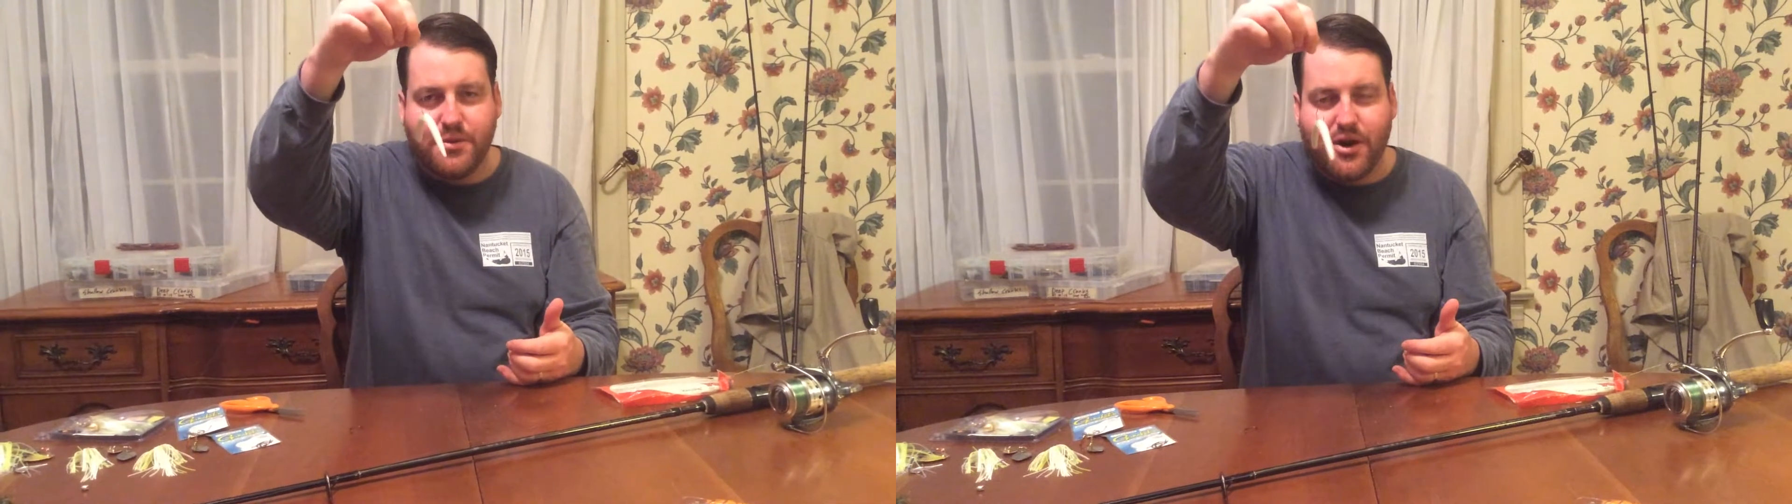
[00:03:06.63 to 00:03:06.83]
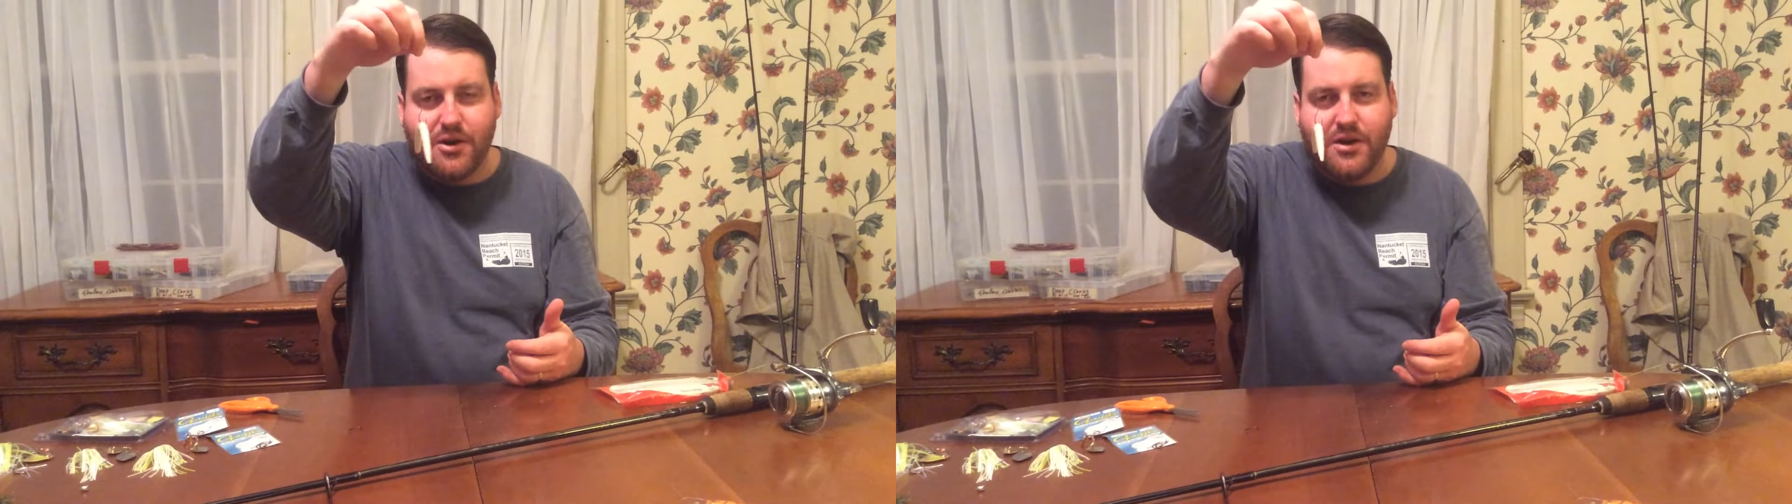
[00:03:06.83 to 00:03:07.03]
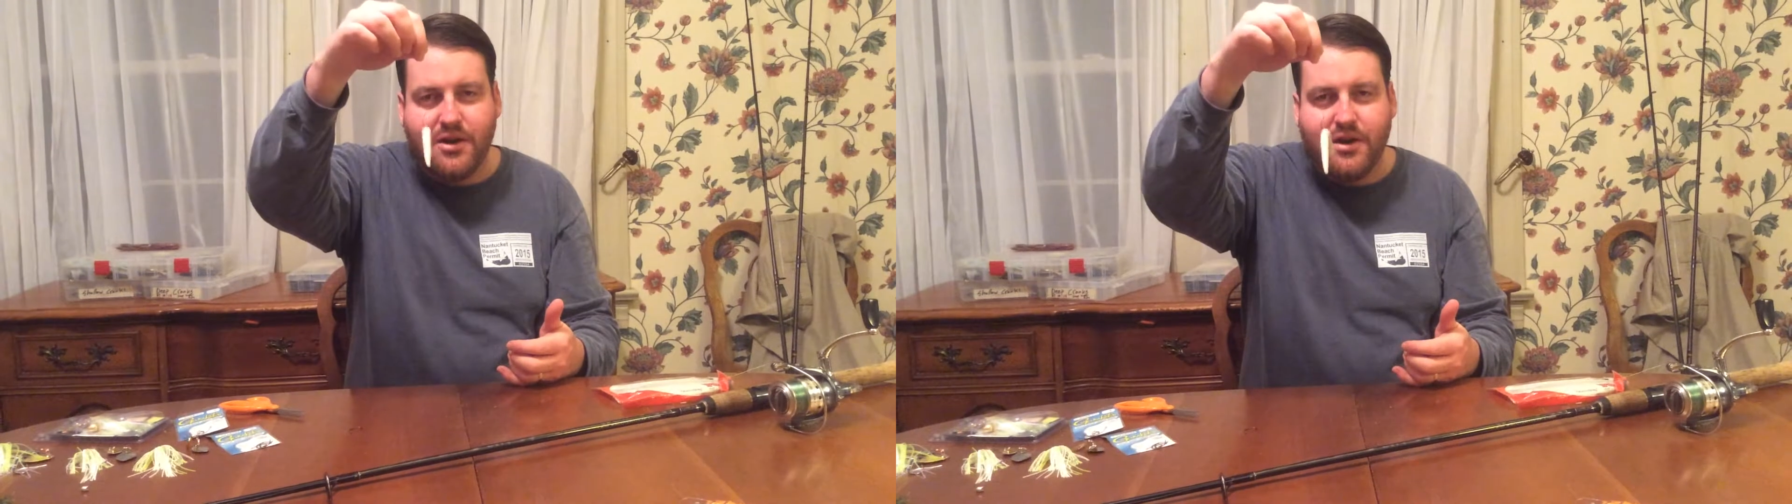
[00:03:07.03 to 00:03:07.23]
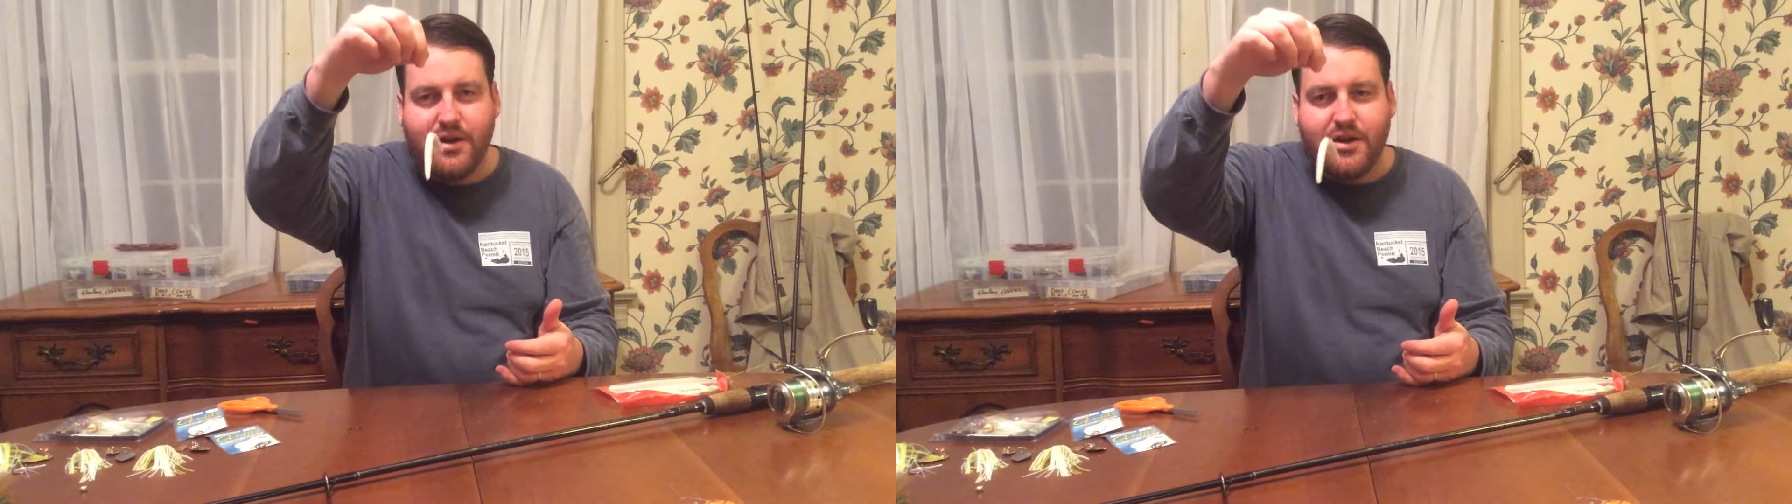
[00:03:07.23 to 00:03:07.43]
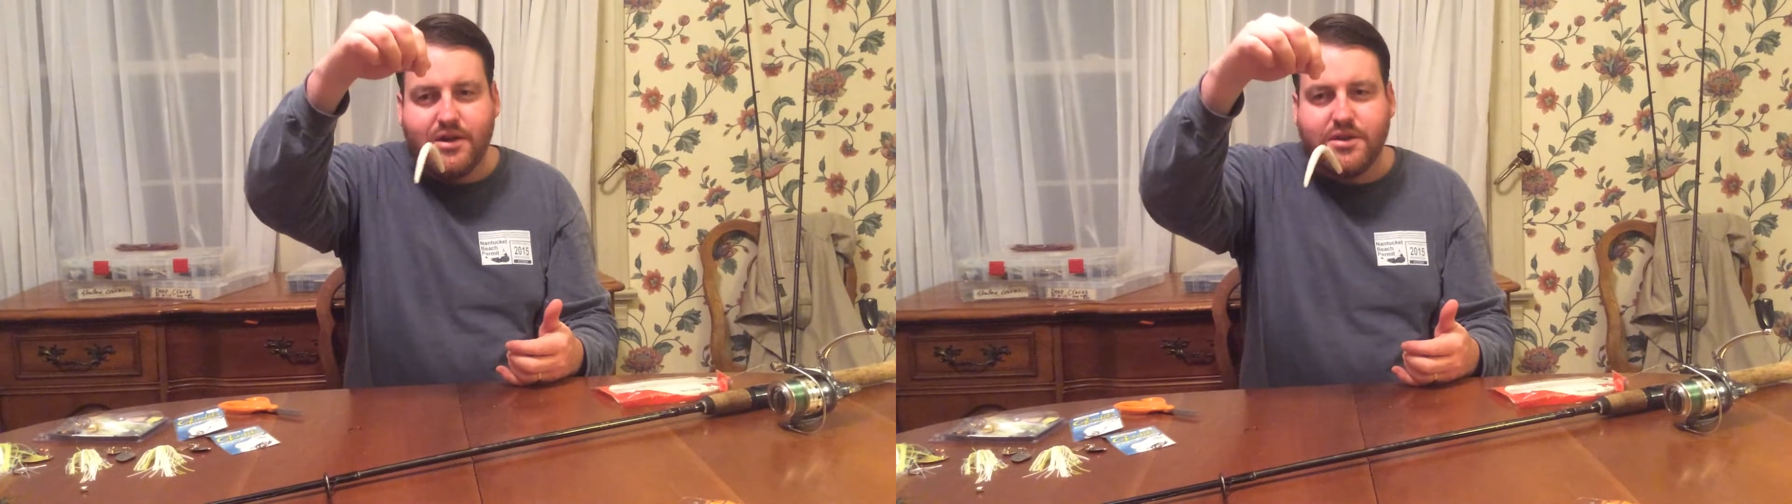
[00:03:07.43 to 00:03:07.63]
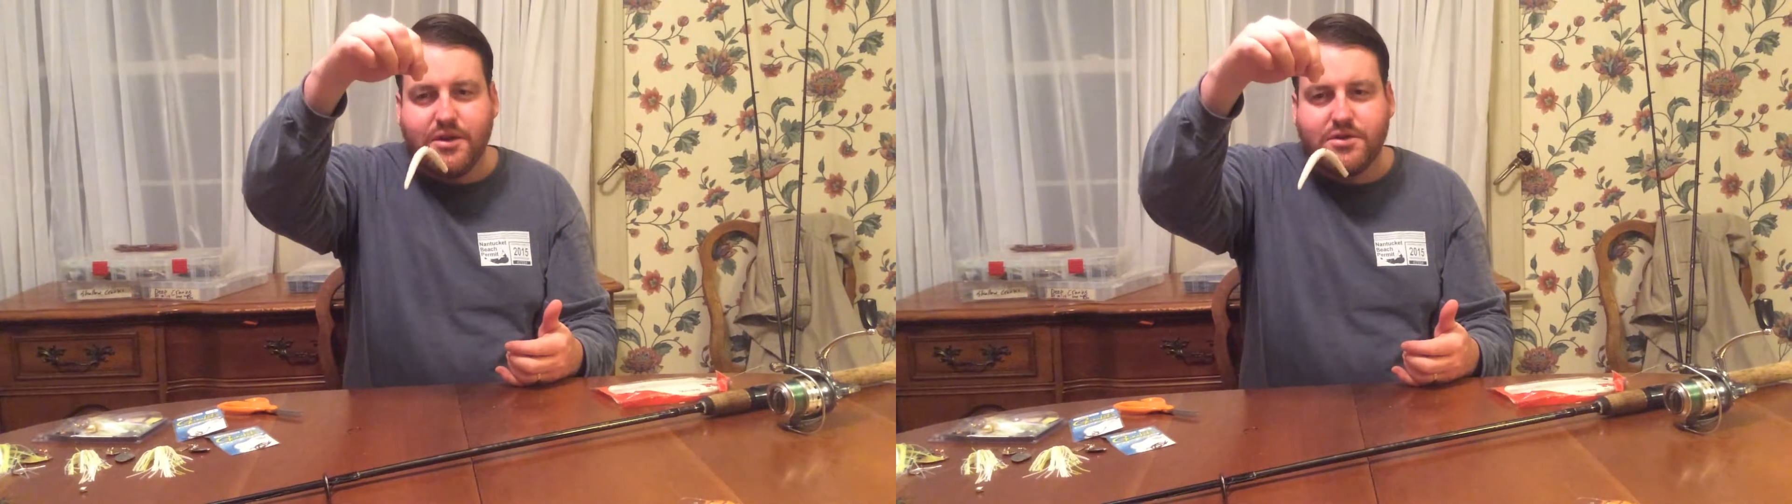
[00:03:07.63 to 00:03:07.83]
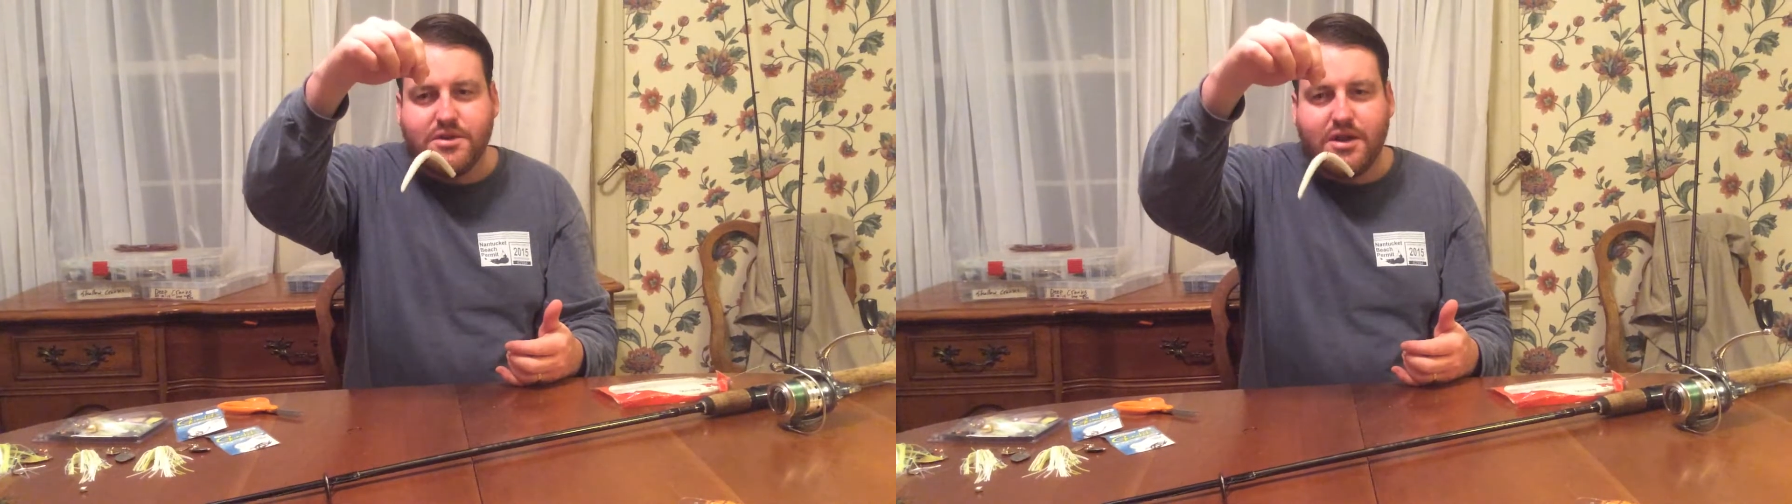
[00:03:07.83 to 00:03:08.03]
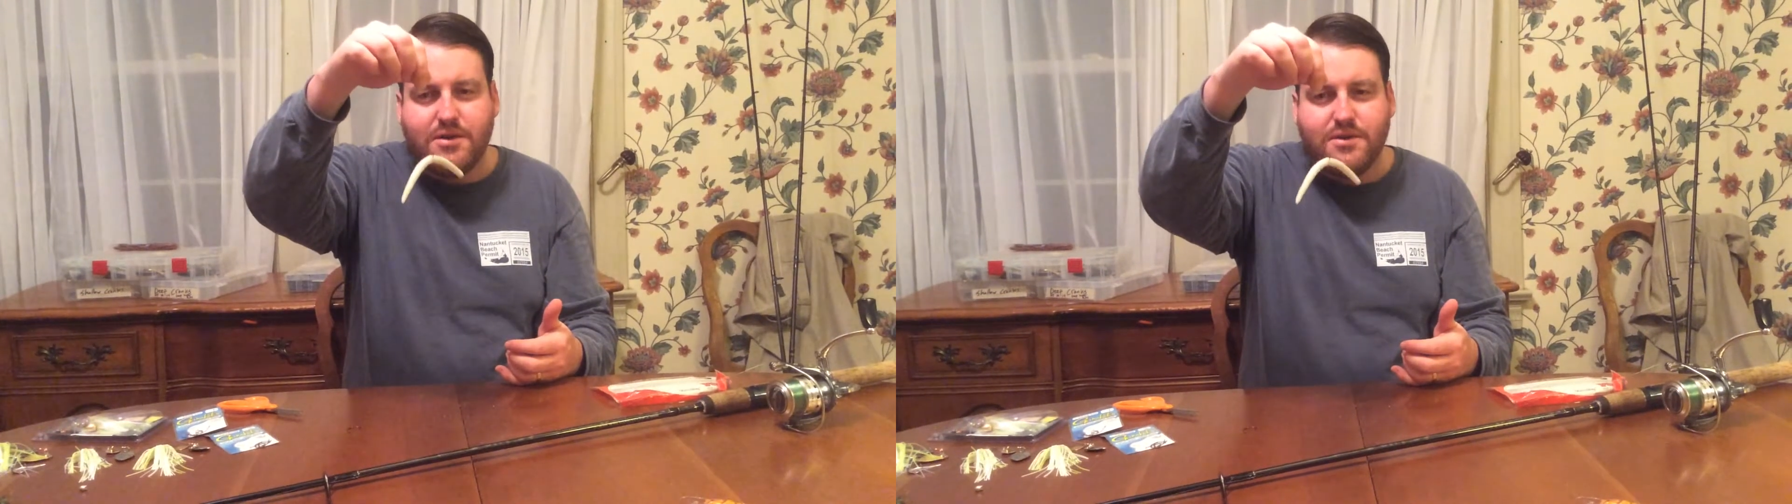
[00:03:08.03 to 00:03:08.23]
the water. So
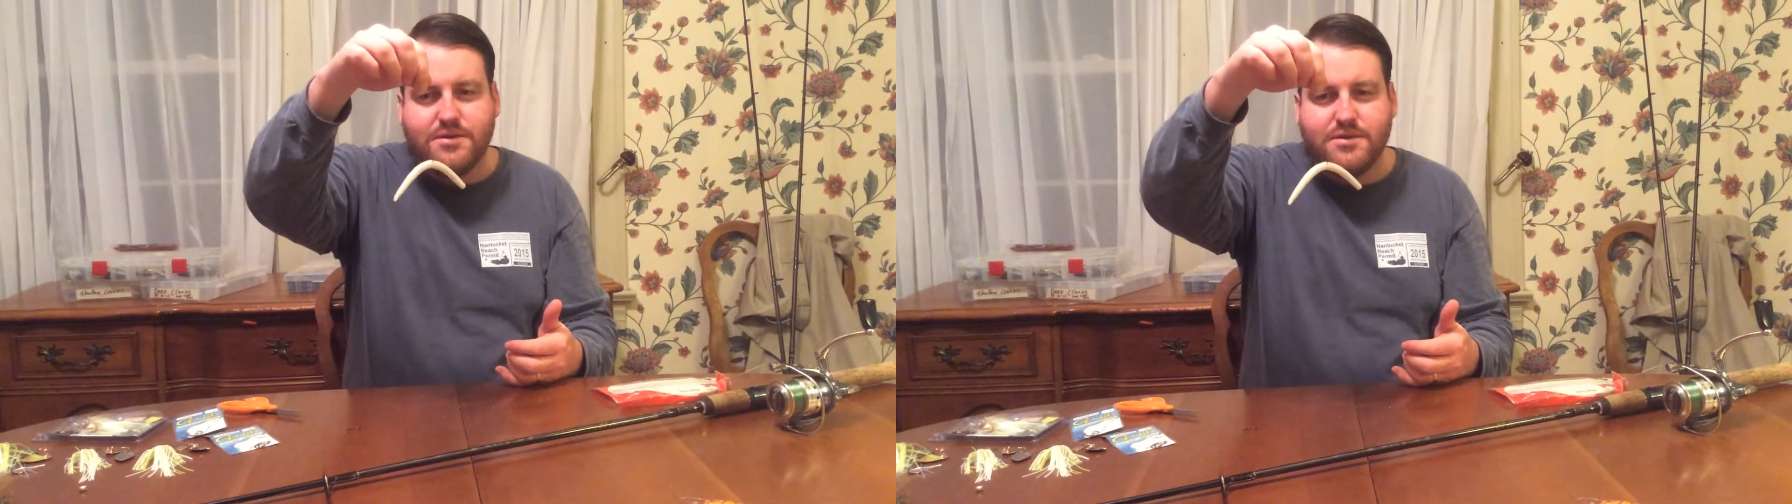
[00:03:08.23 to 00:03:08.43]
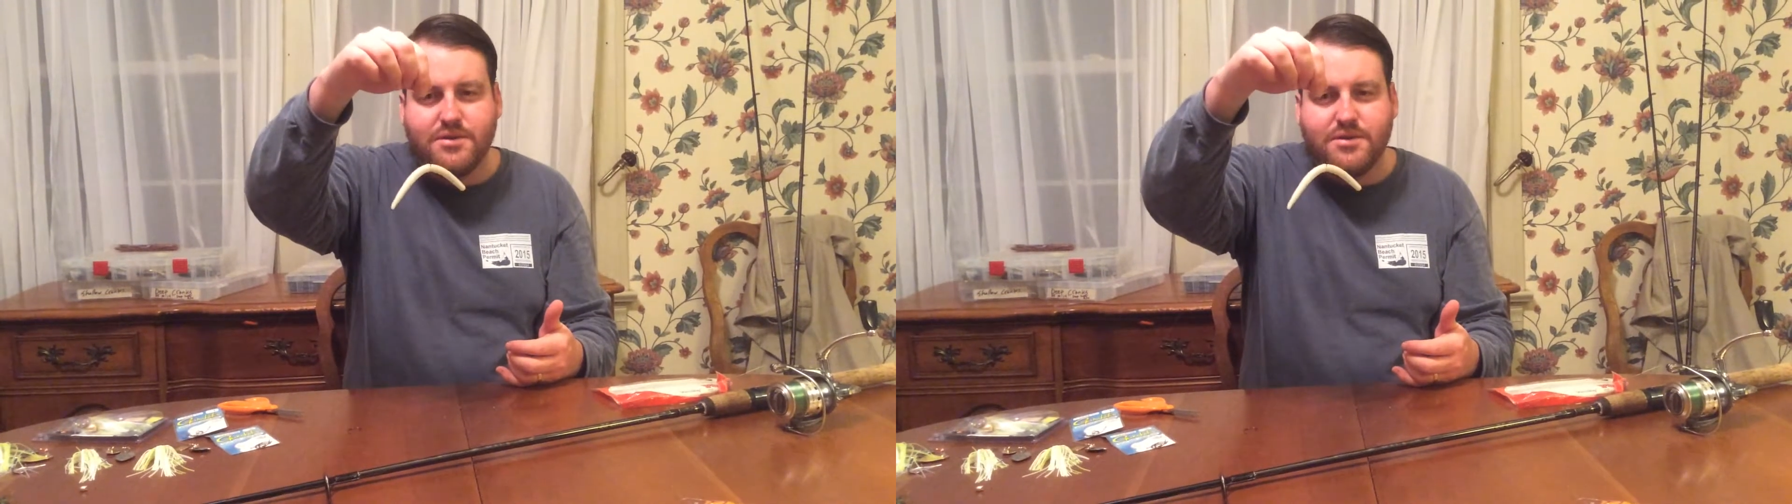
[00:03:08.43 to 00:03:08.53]
subtle.